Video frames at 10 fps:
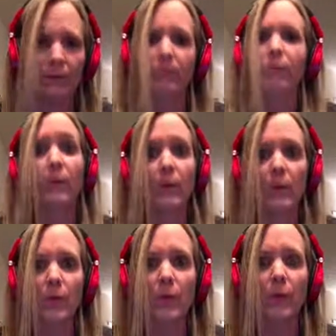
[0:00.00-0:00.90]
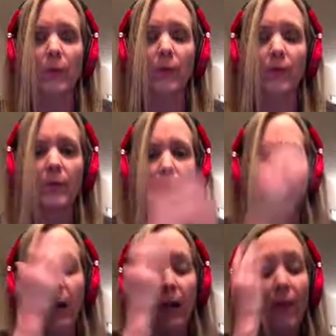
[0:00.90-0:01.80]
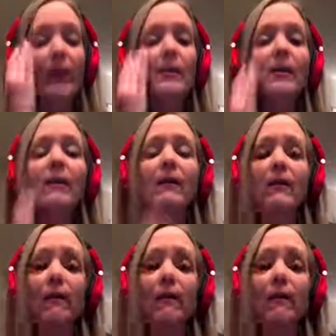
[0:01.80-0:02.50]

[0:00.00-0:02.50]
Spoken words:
moving the pitch bend wheel. So that's it.